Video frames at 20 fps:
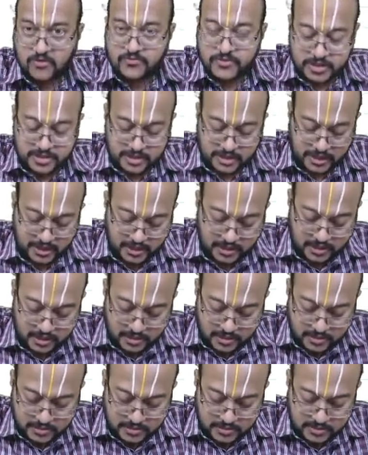the share
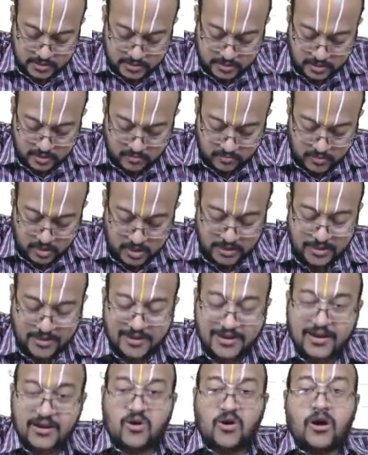is nothing but
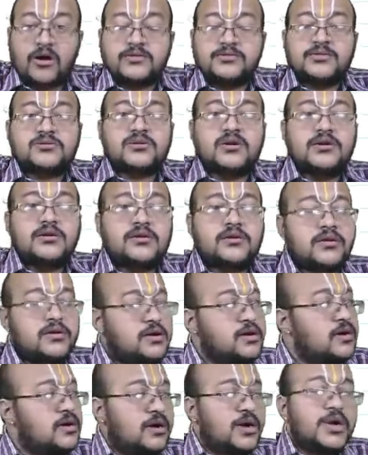constant
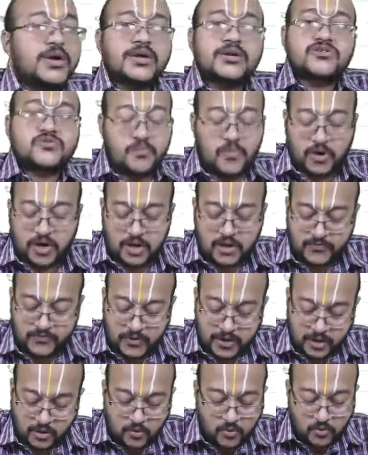earnings model. If I
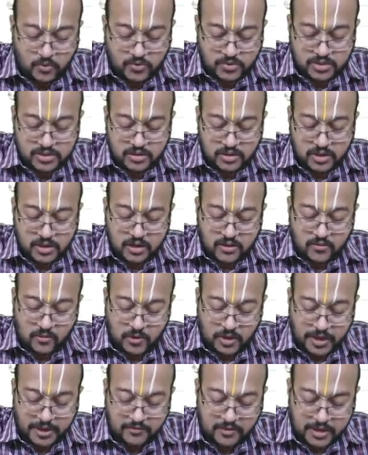use, what
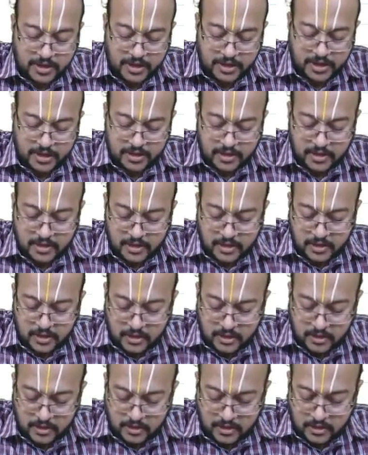I will get?
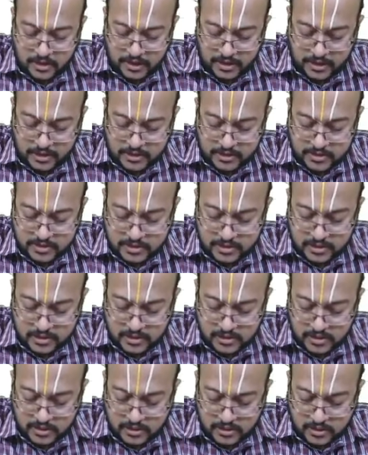Earnings,
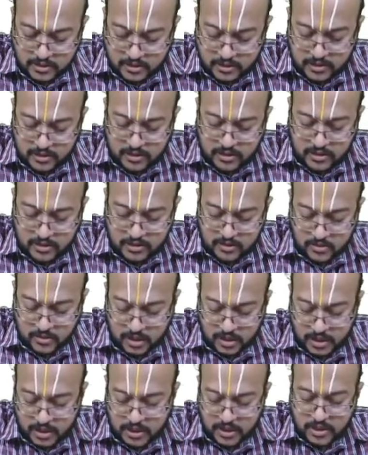
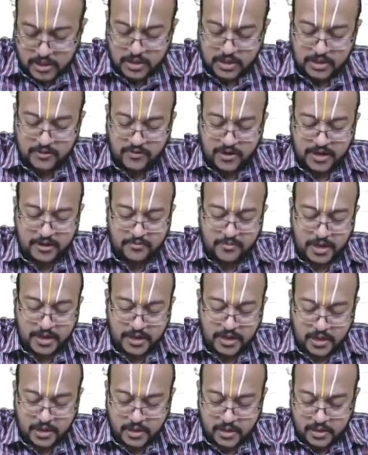okay, divided by
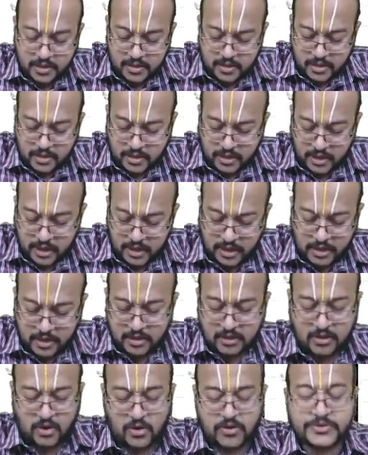
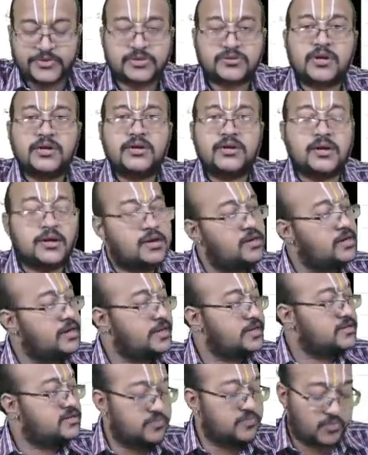KE. Constant
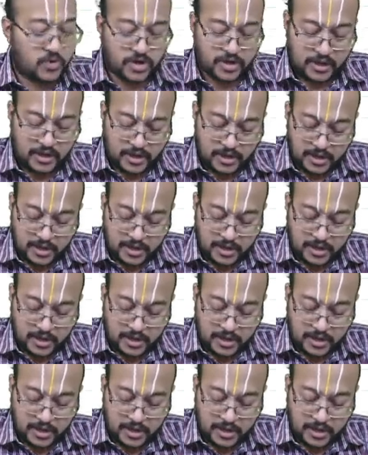earnings model,